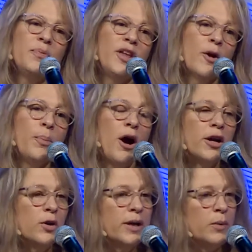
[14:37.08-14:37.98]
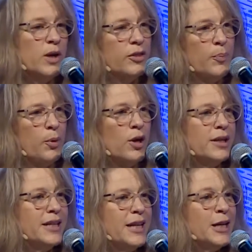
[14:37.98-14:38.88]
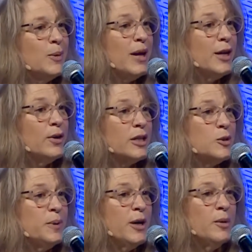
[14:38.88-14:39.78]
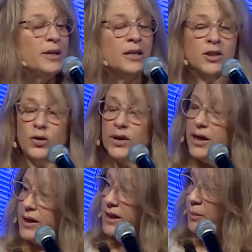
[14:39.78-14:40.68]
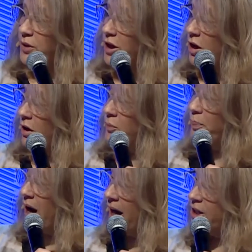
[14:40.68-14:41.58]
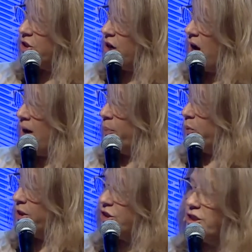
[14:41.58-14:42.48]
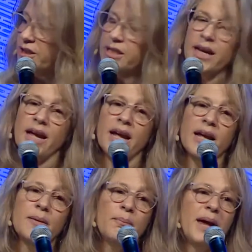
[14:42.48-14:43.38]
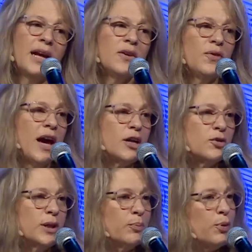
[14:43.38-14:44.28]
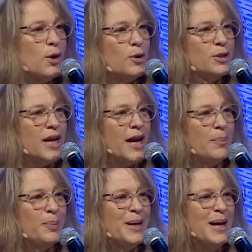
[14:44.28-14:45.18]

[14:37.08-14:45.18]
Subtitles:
They're partnering with the Portland Incubator Experiment, creating something called Pie Shop, which is a manufacturing prototype